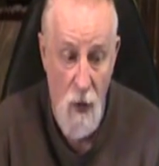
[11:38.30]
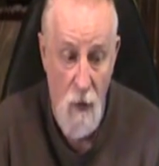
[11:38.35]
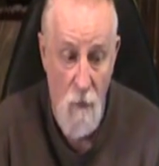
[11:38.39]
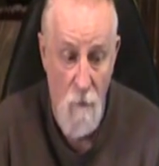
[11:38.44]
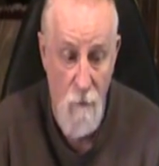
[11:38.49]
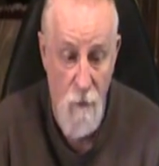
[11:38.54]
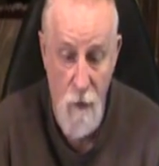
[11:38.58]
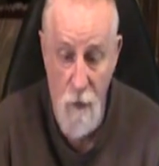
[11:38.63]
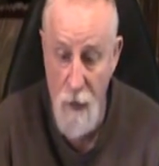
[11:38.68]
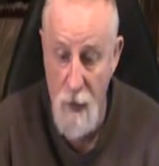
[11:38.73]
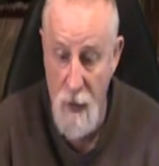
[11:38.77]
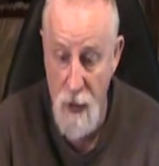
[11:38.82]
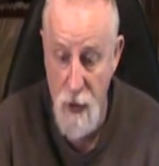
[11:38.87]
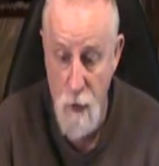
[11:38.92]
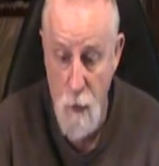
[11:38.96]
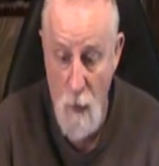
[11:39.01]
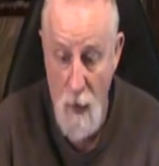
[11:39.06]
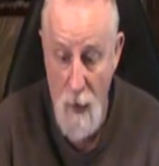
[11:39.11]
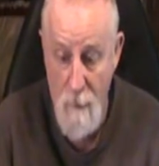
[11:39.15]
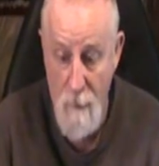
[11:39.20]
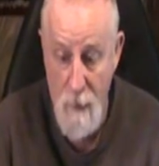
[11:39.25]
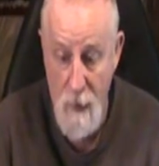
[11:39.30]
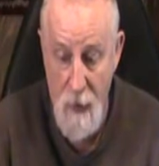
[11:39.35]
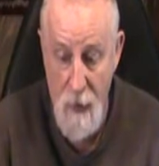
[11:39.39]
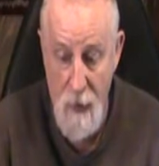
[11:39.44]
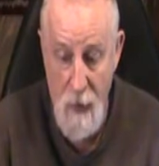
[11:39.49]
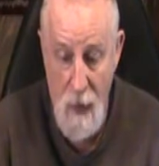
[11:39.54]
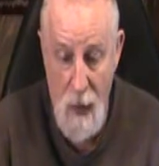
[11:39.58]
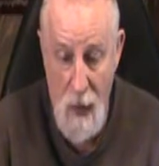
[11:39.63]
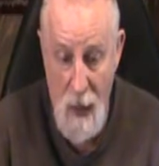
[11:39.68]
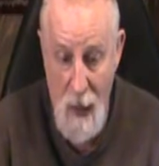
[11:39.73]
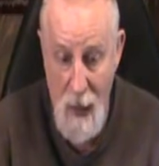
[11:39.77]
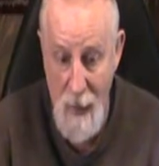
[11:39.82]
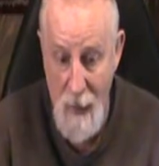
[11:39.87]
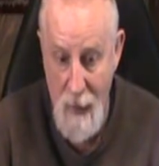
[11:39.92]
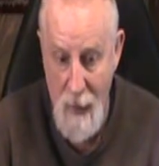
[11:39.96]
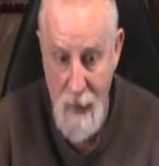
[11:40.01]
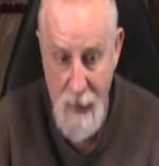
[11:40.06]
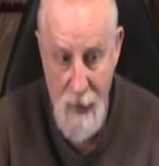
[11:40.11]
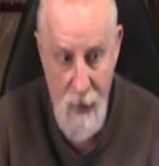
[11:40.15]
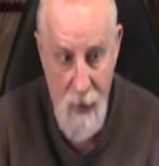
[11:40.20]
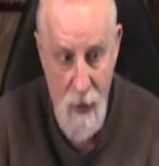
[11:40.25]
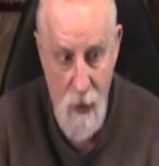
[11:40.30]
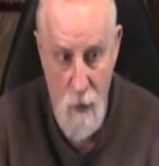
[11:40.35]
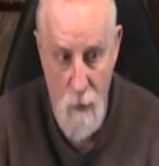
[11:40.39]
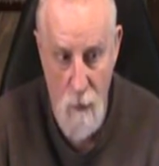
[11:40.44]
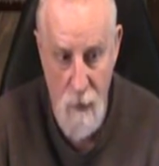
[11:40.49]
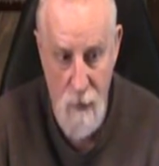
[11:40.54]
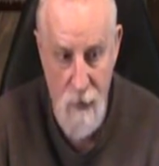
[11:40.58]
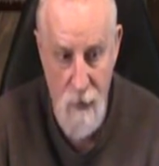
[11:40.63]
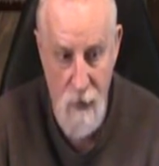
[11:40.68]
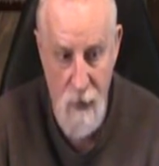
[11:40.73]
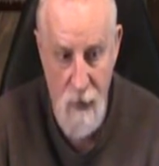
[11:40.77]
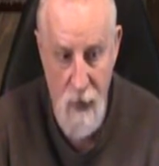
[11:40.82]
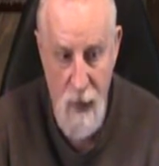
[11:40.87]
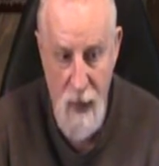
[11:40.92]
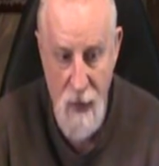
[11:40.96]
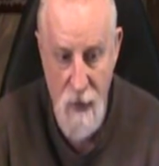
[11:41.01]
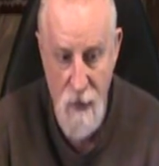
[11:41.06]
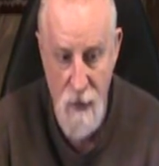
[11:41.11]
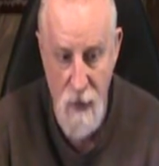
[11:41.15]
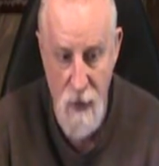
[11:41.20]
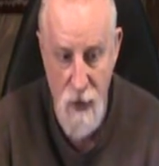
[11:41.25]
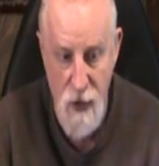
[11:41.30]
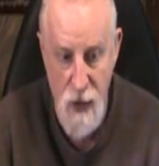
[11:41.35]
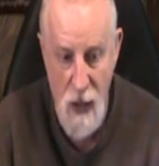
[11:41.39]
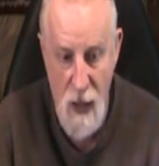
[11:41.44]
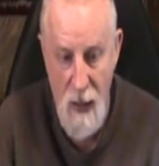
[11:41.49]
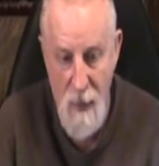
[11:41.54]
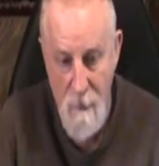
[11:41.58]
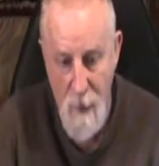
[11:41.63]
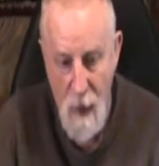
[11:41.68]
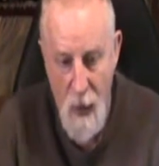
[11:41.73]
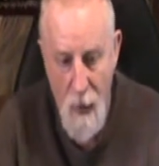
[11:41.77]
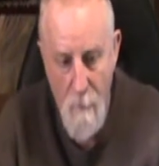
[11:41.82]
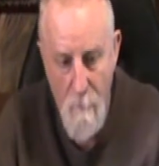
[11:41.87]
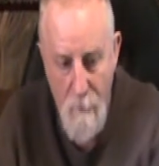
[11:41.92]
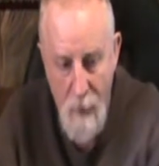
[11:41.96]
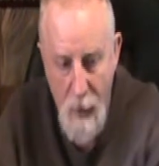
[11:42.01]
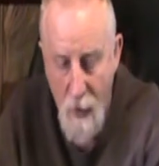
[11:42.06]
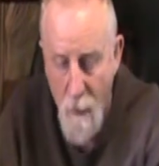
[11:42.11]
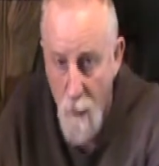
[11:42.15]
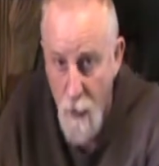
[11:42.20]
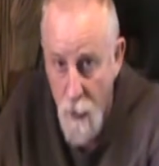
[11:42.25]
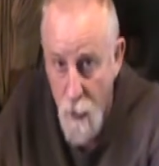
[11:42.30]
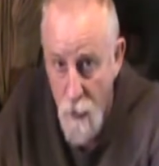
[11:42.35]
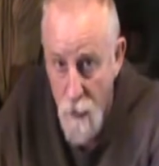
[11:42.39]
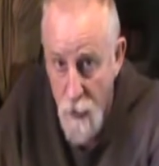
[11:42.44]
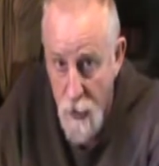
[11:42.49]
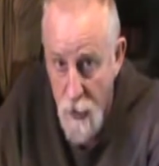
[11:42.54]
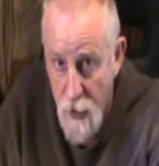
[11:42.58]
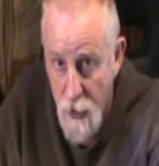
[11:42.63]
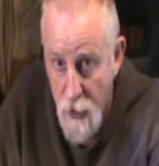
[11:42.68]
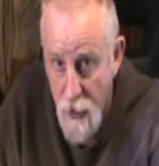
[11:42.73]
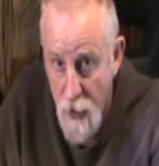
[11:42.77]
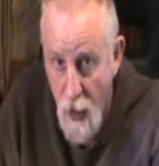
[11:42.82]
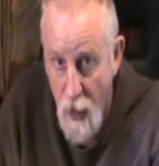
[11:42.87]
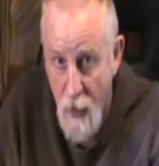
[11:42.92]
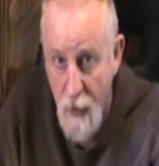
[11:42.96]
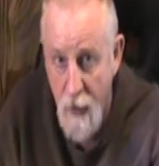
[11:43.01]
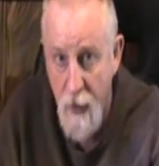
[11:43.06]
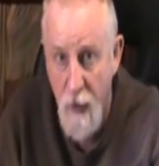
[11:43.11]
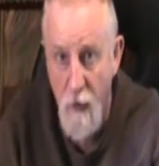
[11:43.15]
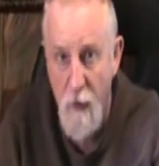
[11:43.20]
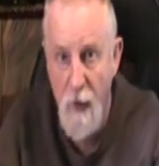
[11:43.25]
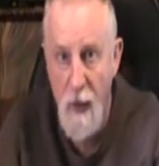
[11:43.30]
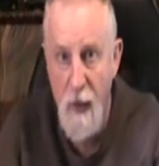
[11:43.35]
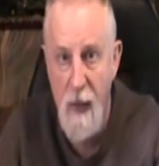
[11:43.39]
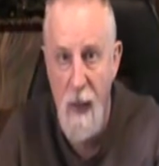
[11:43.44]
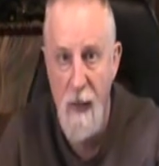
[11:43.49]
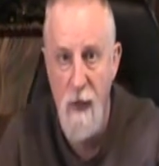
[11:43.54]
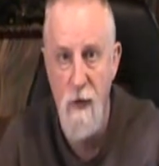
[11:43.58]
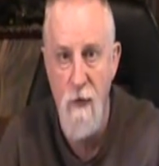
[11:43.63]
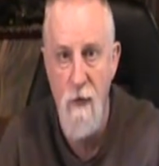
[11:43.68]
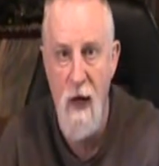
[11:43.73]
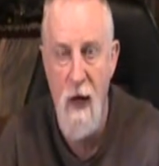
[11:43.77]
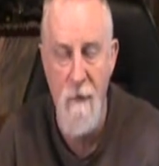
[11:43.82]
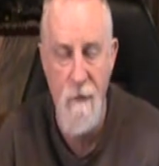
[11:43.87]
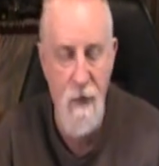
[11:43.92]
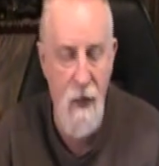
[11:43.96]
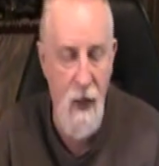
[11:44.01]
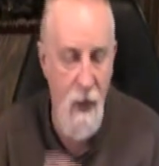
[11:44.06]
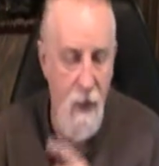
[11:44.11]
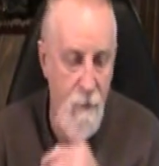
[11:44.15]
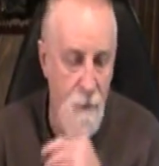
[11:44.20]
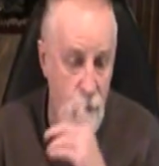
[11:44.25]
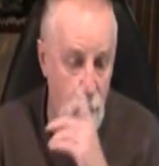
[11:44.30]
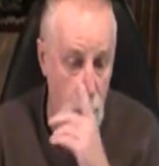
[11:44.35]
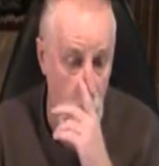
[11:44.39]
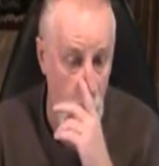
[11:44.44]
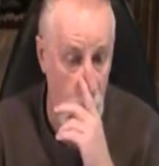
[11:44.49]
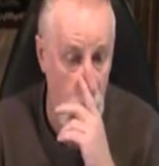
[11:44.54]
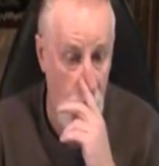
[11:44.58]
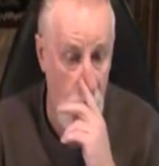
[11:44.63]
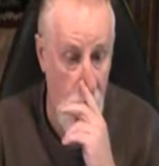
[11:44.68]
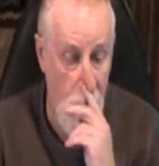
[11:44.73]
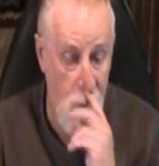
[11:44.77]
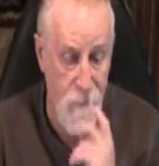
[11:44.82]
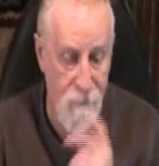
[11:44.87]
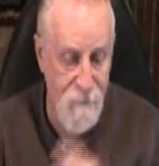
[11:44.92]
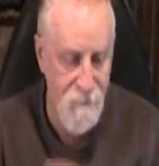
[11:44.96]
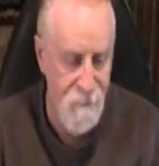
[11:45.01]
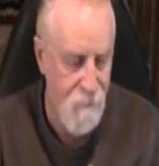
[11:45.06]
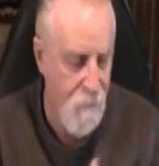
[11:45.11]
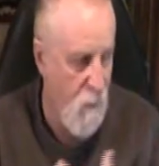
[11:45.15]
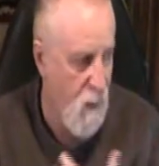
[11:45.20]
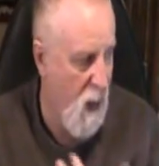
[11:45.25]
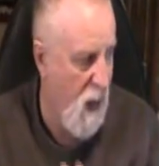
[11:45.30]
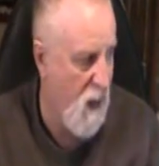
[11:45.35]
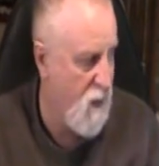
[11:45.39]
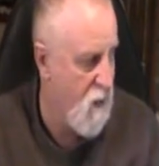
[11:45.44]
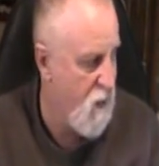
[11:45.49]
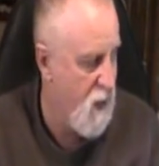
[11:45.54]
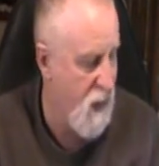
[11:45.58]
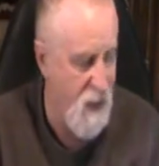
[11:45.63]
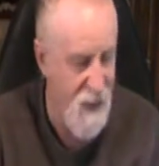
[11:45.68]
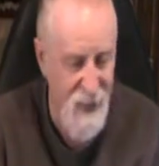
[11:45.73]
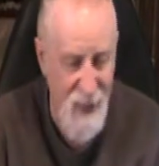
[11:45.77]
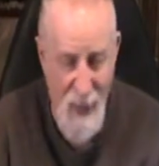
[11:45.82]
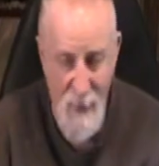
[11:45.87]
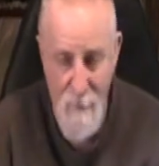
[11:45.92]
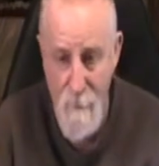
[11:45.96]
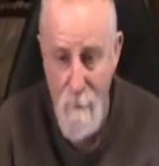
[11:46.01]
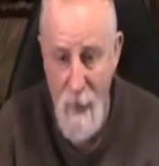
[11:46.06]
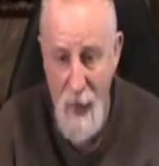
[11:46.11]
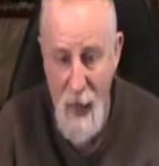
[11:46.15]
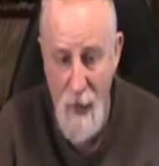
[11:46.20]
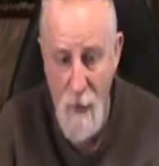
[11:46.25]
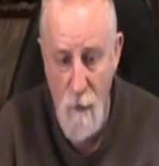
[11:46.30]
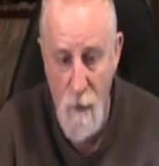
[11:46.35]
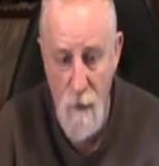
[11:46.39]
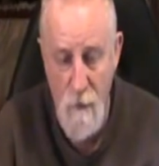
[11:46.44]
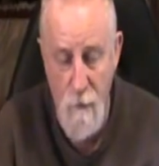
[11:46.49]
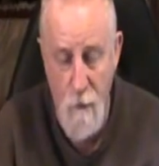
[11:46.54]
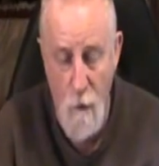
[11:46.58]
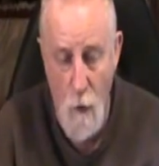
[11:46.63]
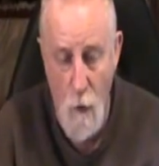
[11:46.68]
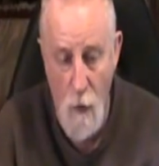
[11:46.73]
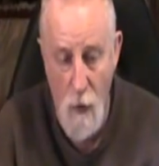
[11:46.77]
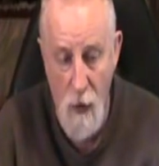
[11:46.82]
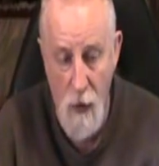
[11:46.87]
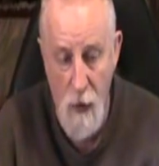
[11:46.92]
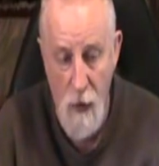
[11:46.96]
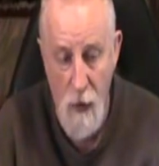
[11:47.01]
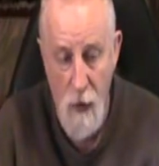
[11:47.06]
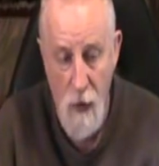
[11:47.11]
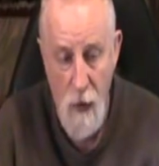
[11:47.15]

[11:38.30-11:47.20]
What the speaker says: Very nice weapon. I like it. Echo1 did an excellent job. Battery goes in the stock here, and you have to have sort of a stick type battery for it.